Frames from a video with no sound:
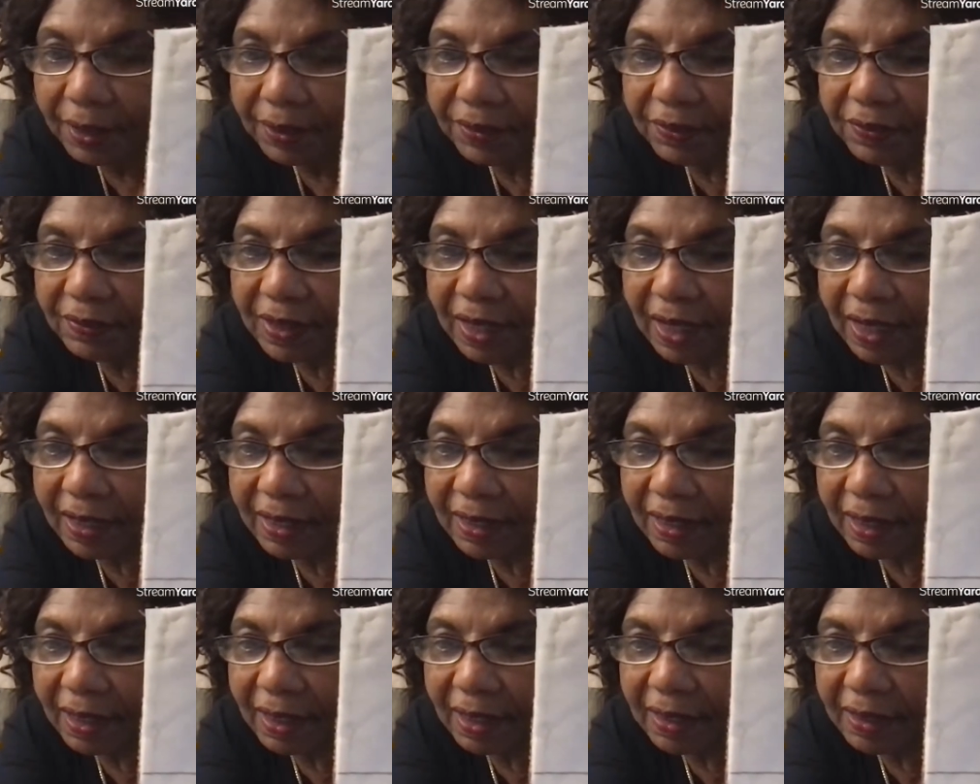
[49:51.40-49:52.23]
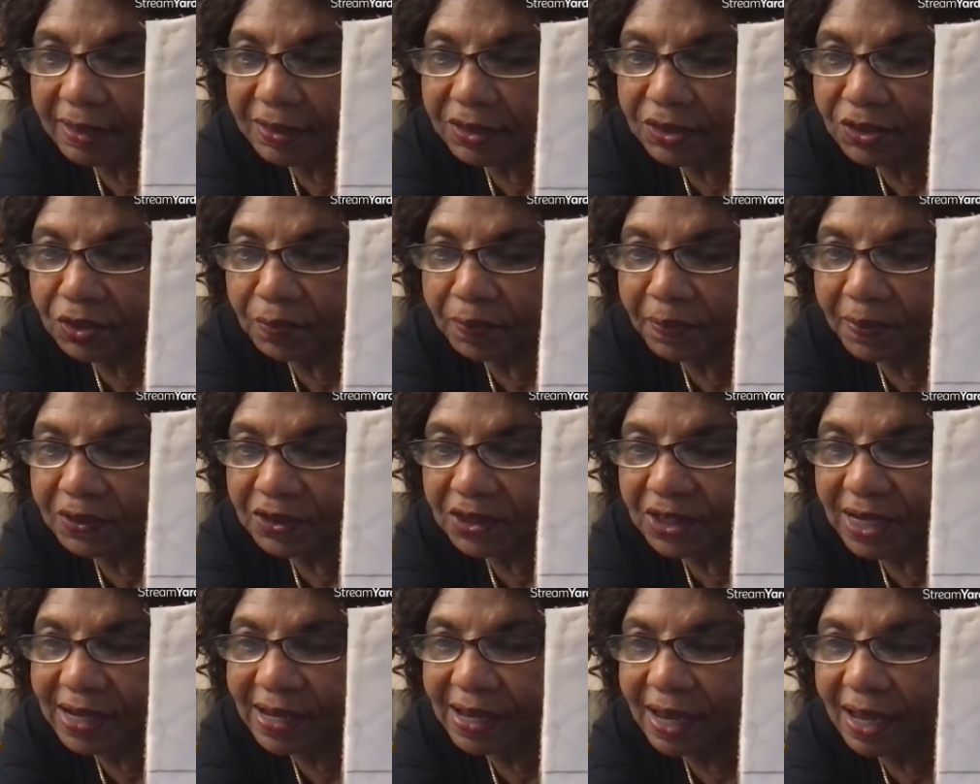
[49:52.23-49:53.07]
you got a super
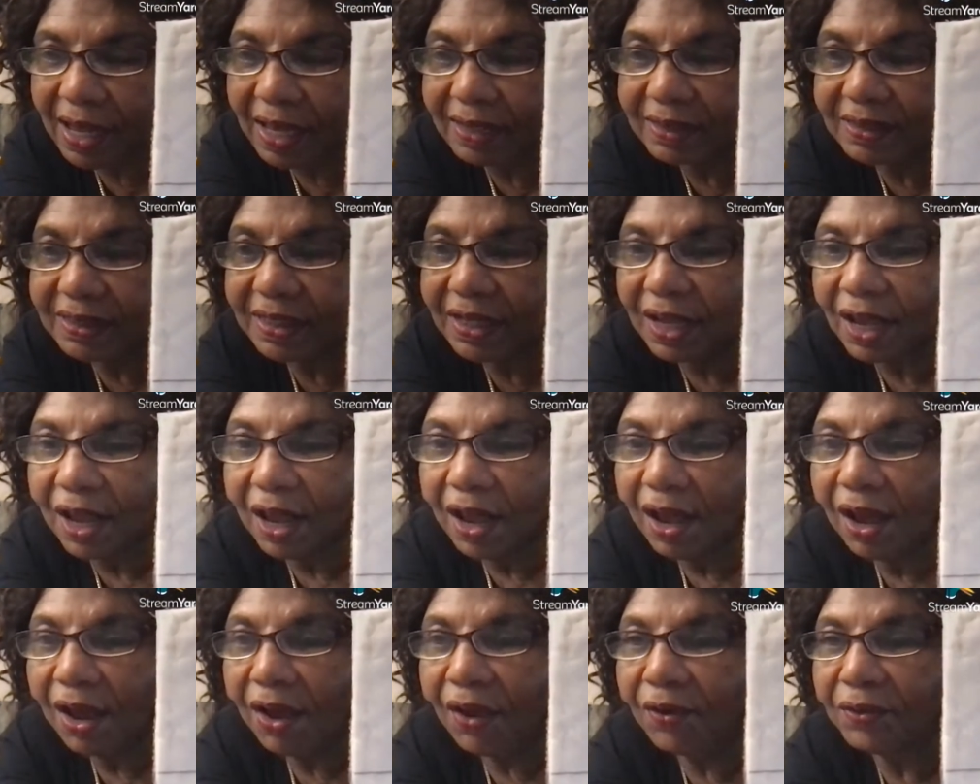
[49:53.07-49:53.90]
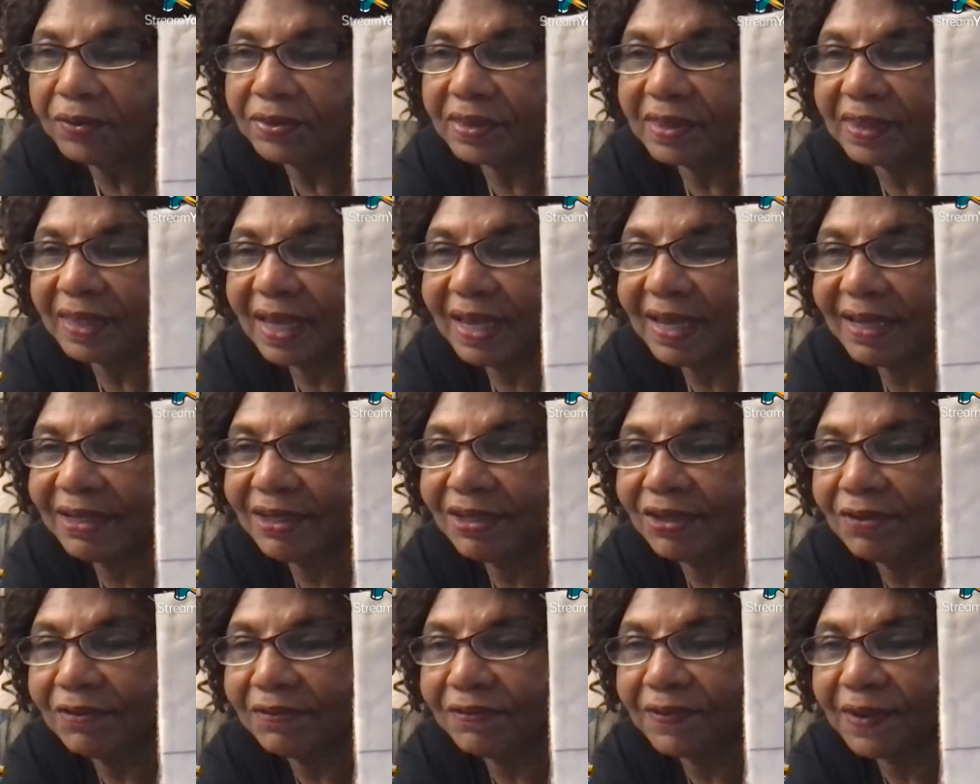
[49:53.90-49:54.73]
chat, Auntie. Oh, thank
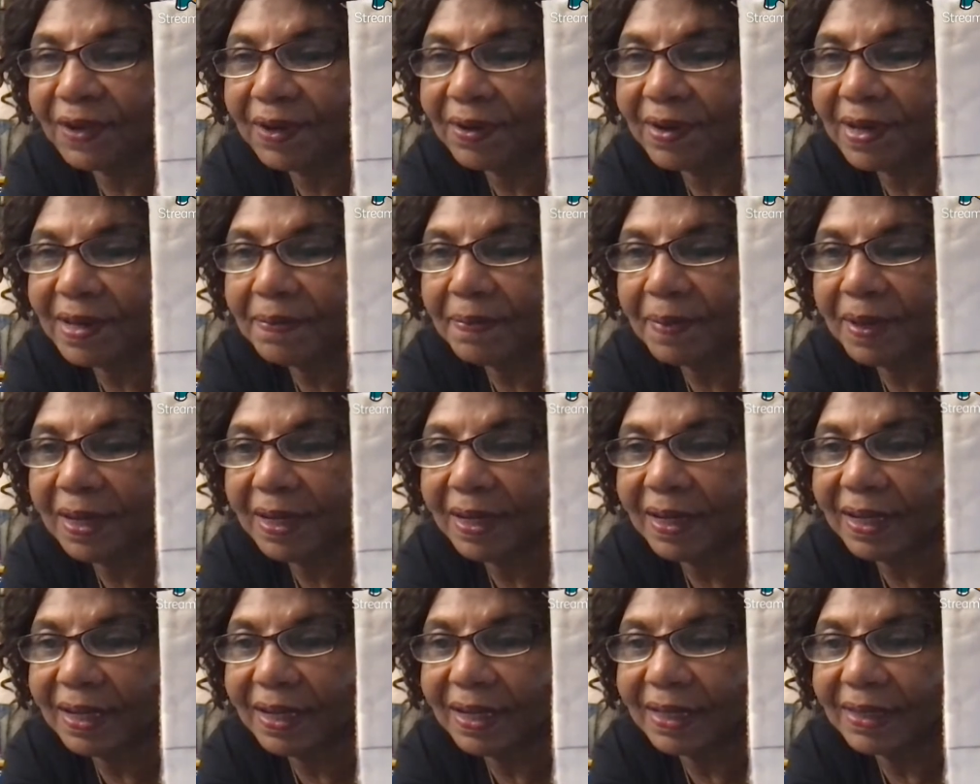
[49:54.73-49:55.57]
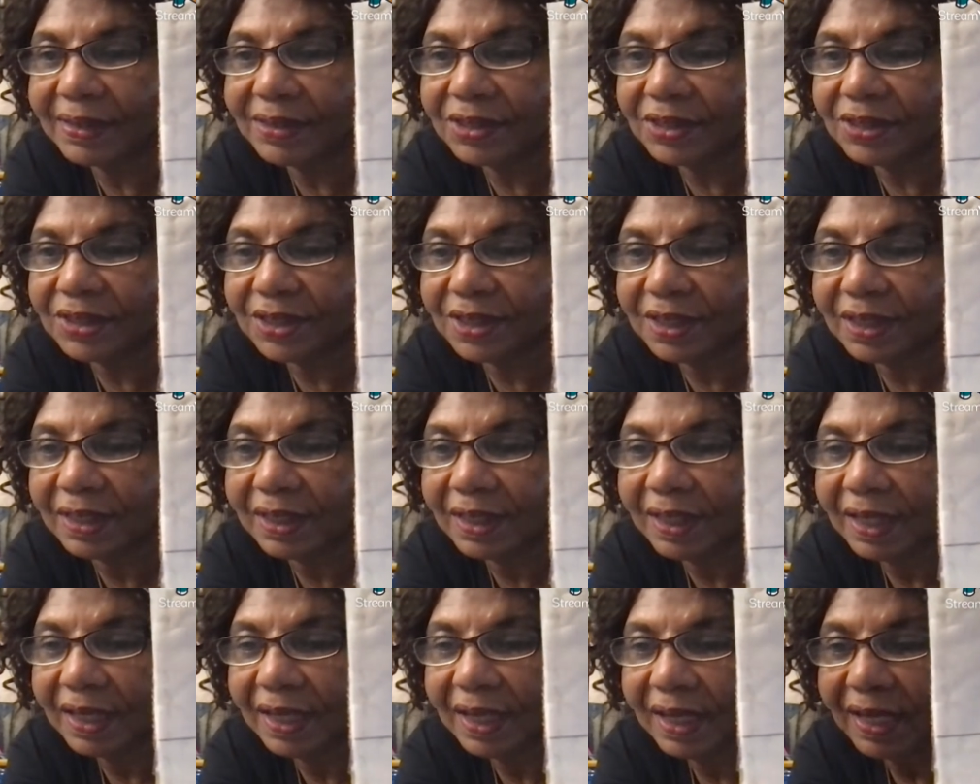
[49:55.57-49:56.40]
you very much.
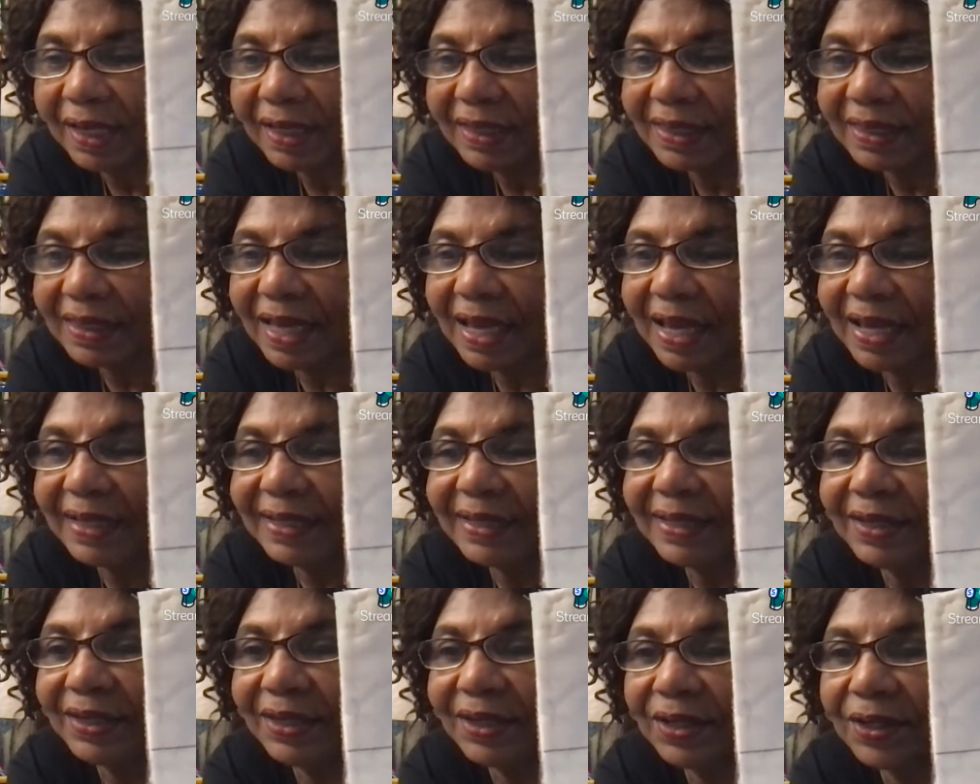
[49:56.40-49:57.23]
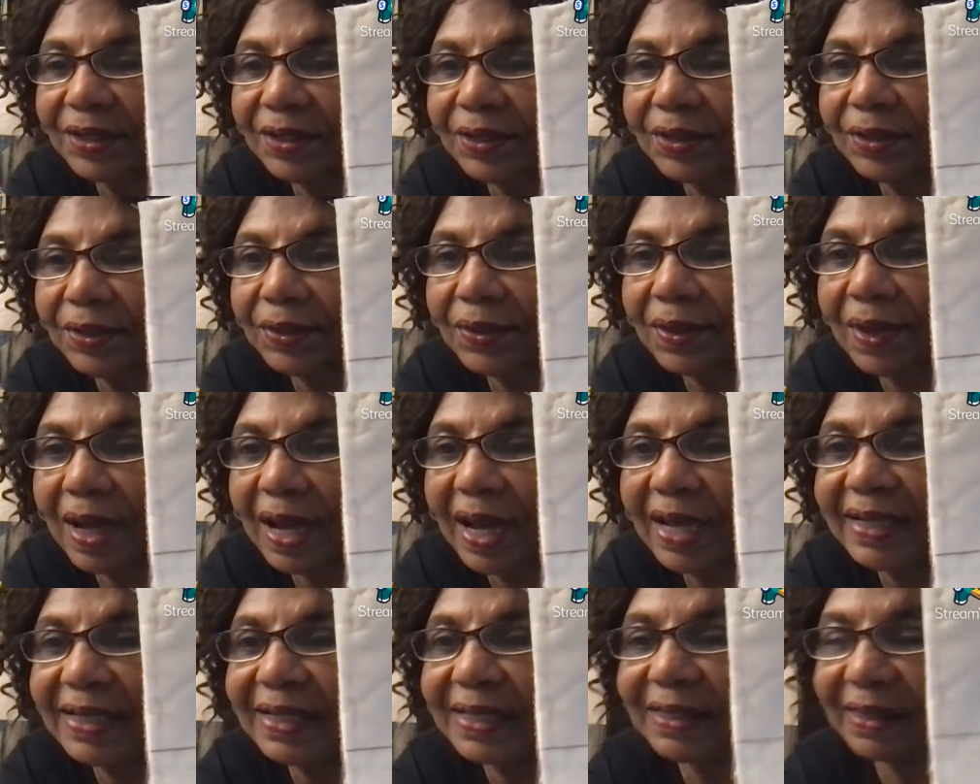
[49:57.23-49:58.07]
Thank you.
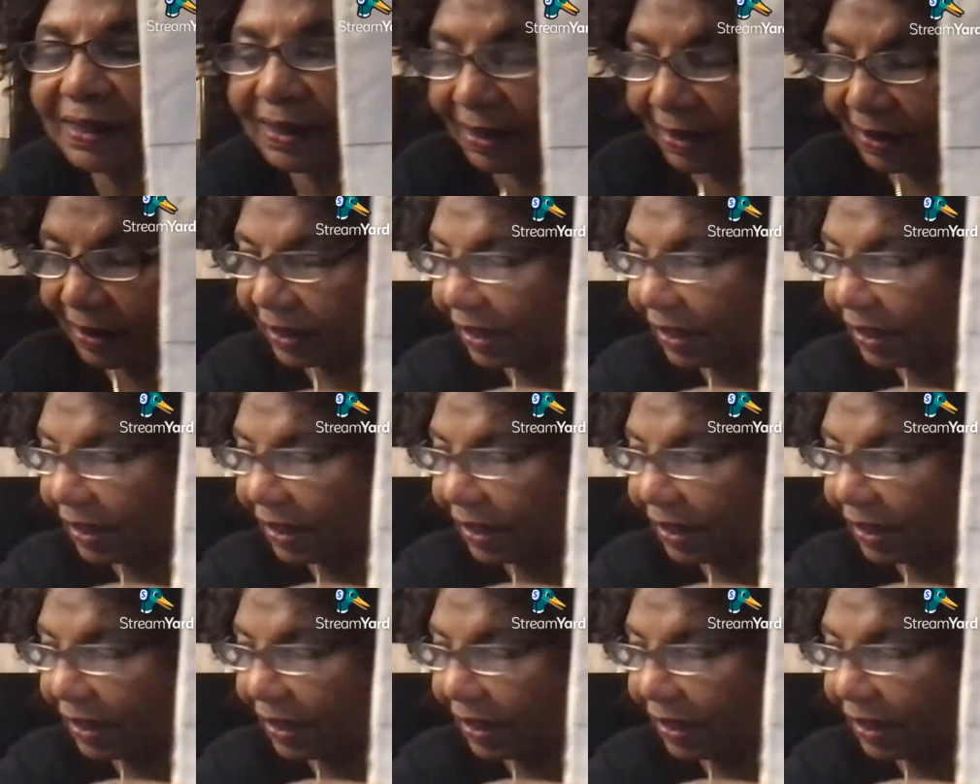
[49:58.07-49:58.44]
I didn't